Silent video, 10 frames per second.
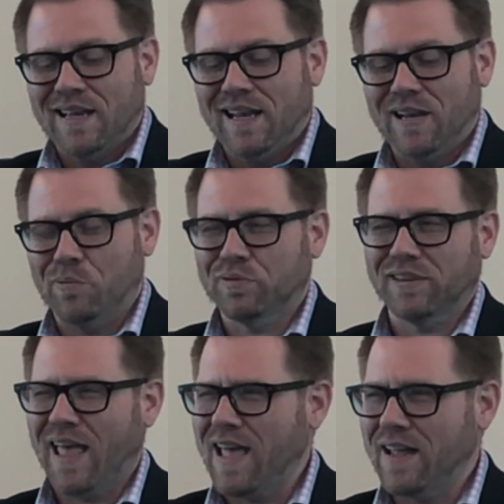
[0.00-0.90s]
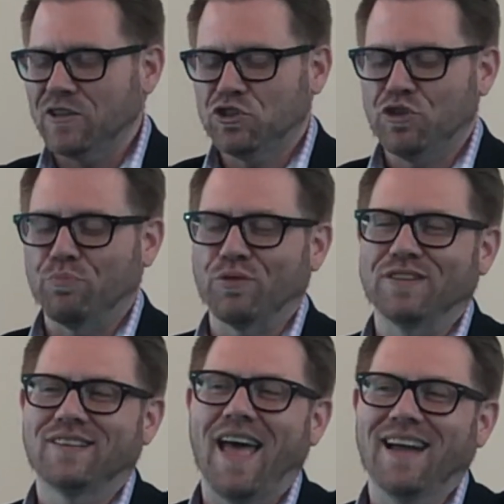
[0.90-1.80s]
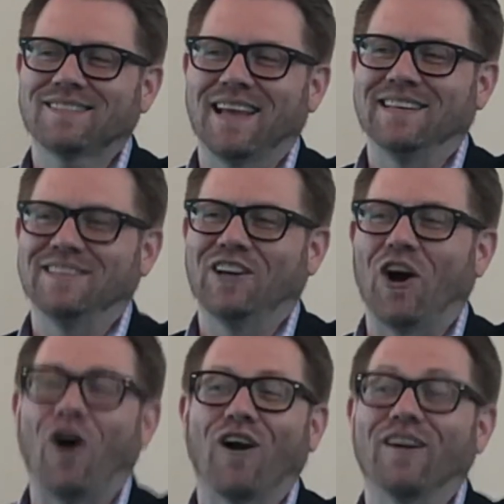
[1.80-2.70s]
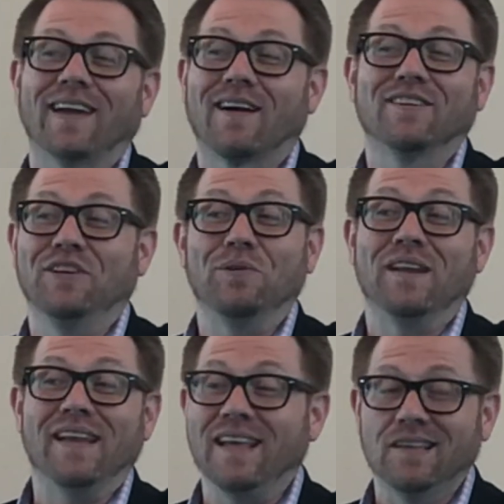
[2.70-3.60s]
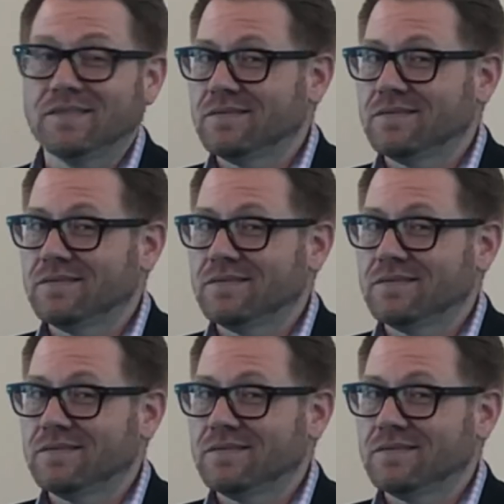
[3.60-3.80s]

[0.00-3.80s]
in a pledge to protect and guard our unity,